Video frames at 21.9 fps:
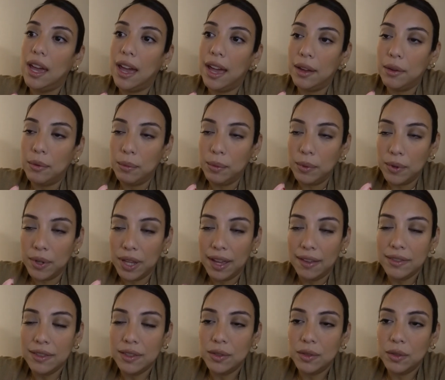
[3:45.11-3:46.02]
I will
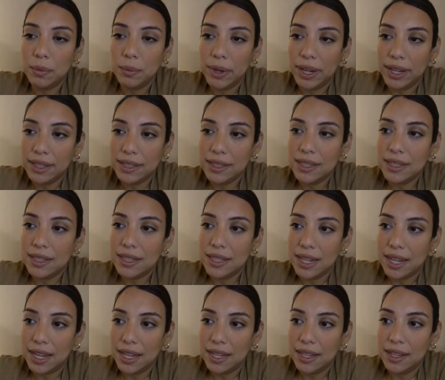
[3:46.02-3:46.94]
have to go back to
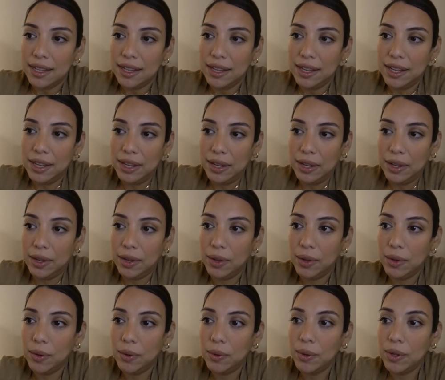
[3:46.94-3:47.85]
debt
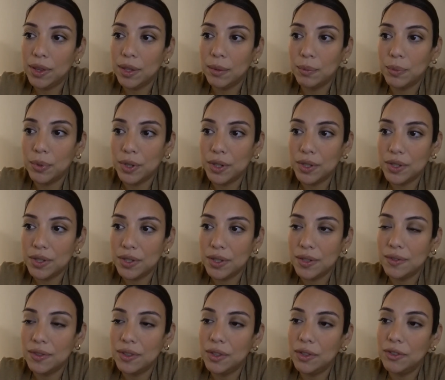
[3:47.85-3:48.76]
with the purchase
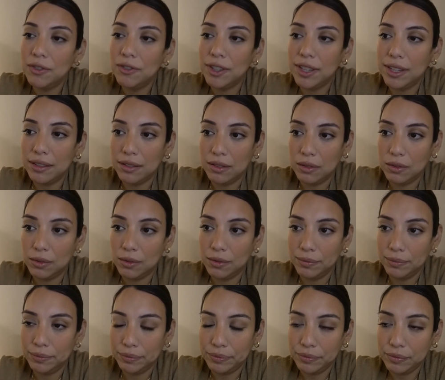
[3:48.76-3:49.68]
of a new
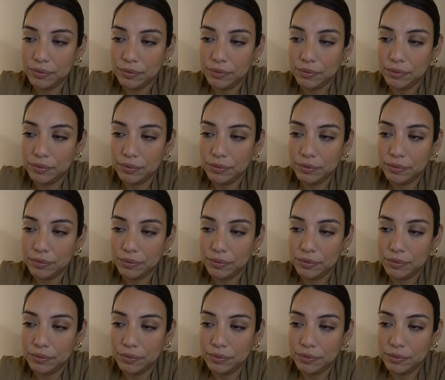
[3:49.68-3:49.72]
vehicle.